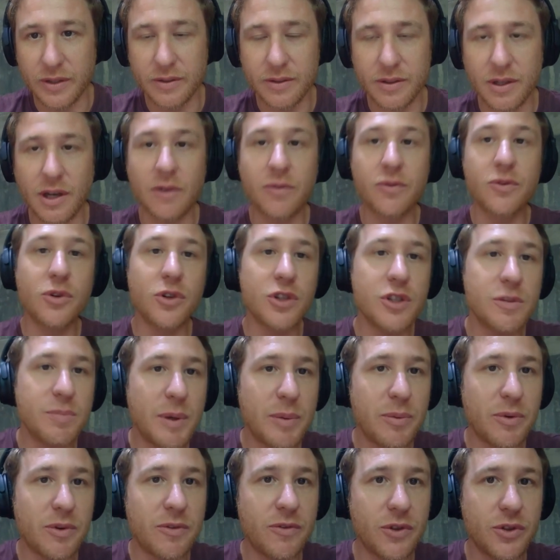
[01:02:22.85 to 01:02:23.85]
Of course,
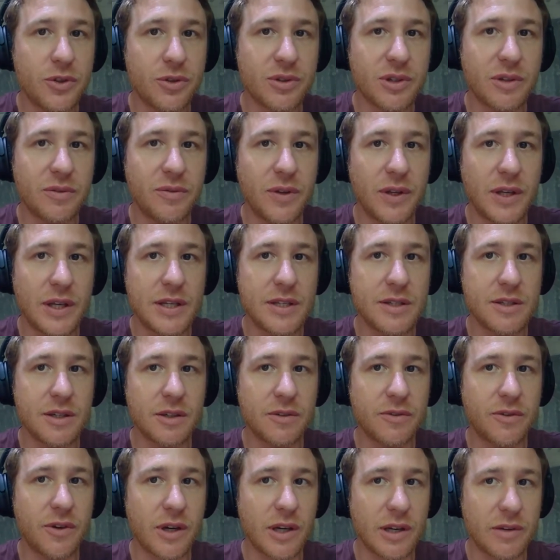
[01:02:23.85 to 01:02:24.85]
people photography is
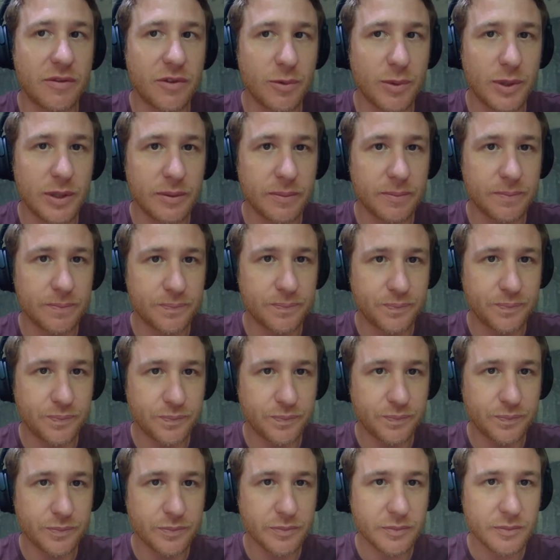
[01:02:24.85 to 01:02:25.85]
not for everyone.
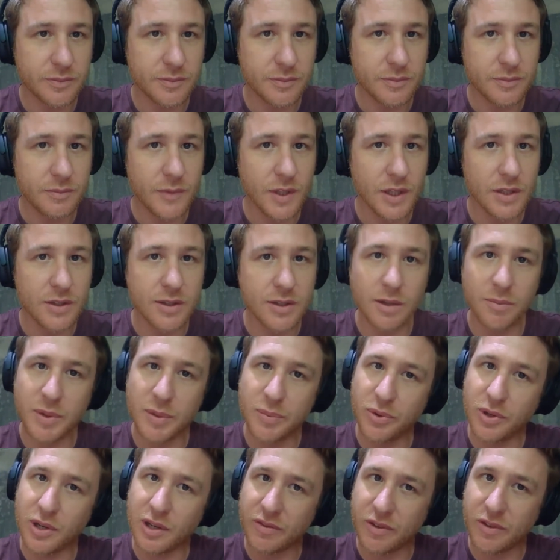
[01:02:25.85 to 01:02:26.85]
Some
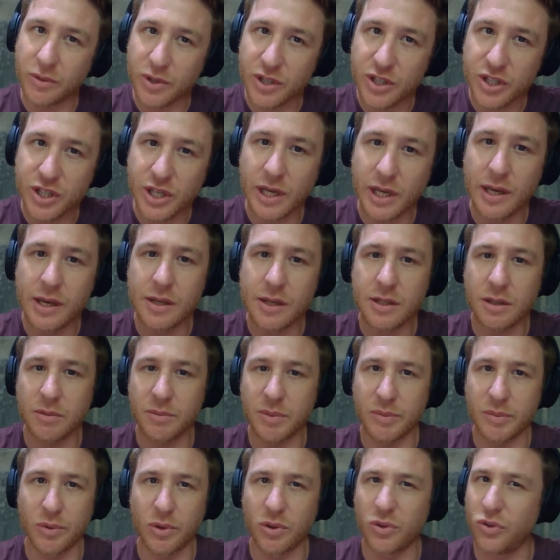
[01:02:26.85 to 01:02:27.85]
people are very shy. Some
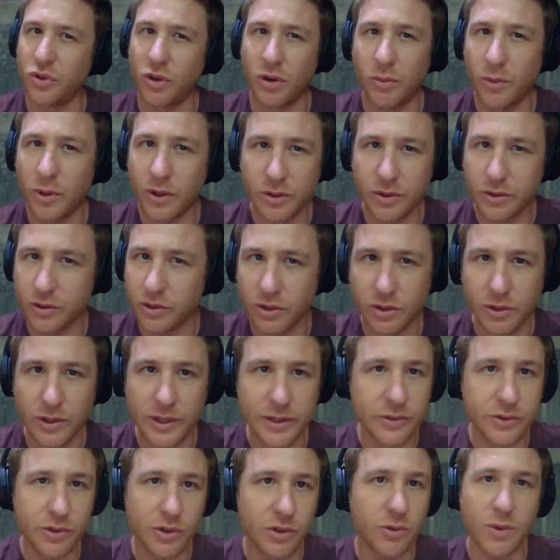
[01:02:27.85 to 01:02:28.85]
people don't want to go and
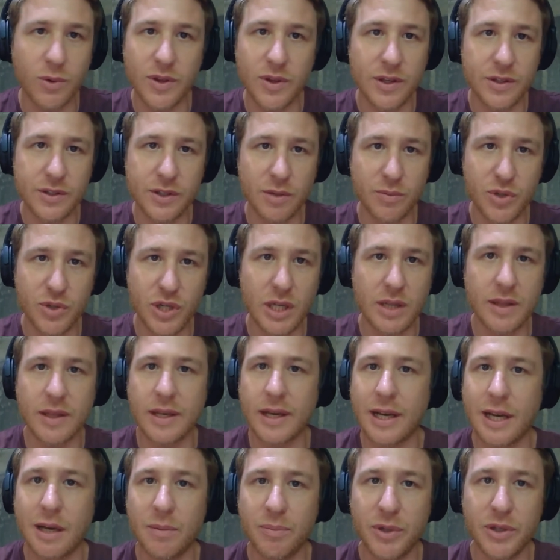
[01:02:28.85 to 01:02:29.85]
talk with a subject. They're
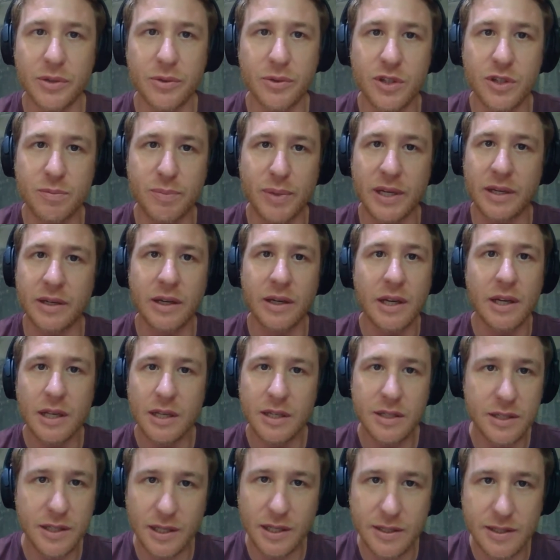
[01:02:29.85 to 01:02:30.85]
happy to spend
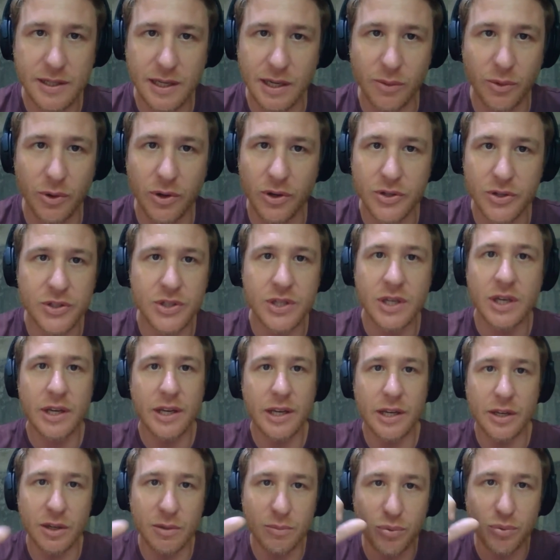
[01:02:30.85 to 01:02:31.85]
6 hours
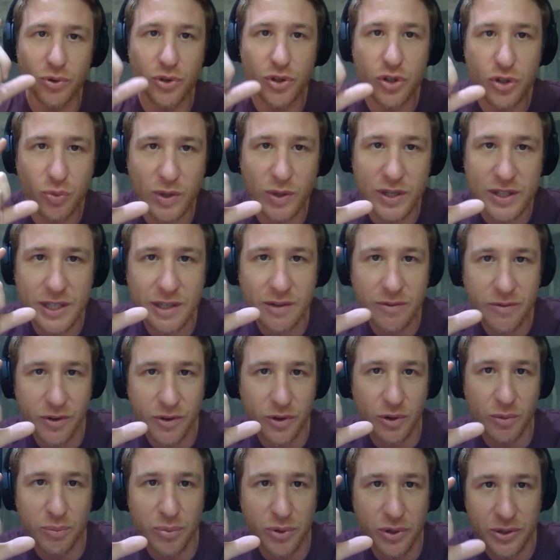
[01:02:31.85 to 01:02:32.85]
in a bush waiting for the
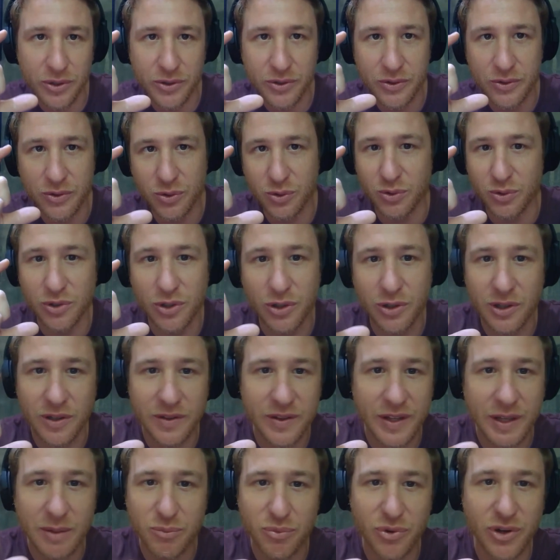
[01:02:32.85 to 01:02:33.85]
bird to go on
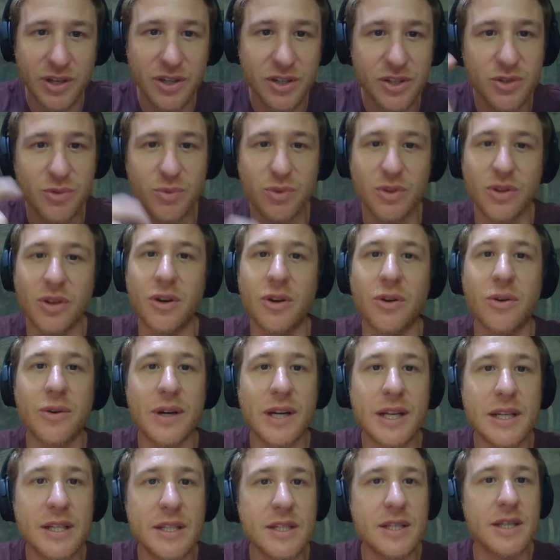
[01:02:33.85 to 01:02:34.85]
that branch with a
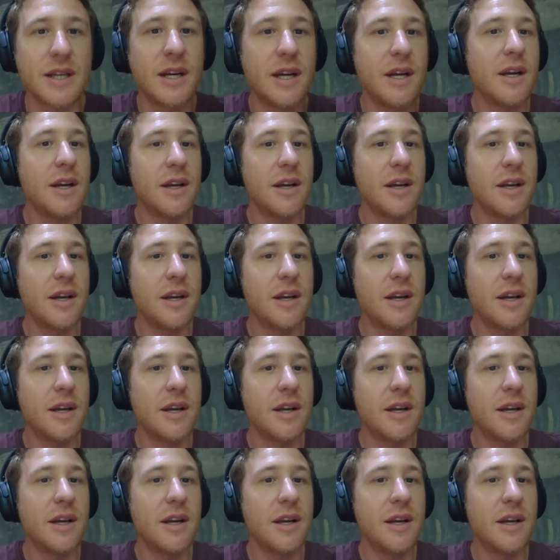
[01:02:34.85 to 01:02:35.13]
long lens.